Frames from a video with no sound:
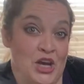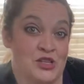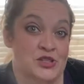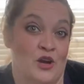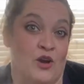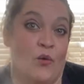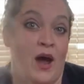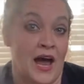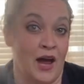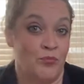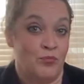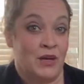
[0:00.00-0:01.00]
So
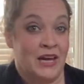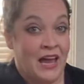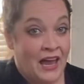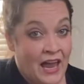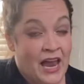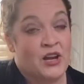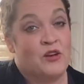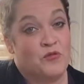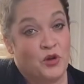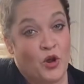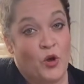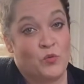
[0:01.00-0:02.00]
I'm kind of
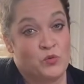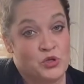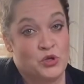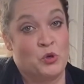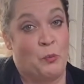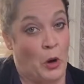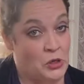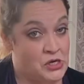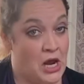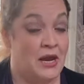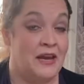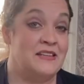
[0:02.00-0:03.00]
known to
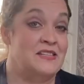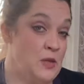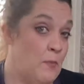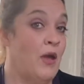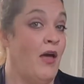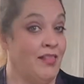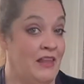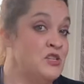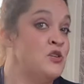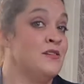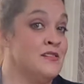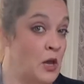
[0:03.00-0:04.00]
partake in some
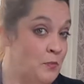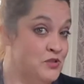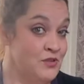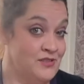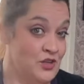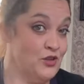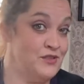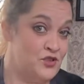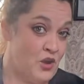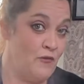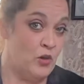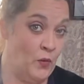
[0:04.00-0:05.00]
illicit substances
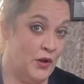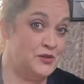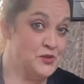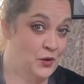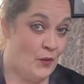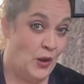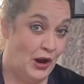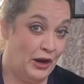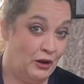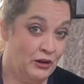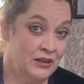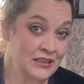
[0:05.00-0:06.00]
every once in a
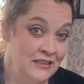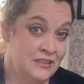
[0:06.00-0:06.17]
while.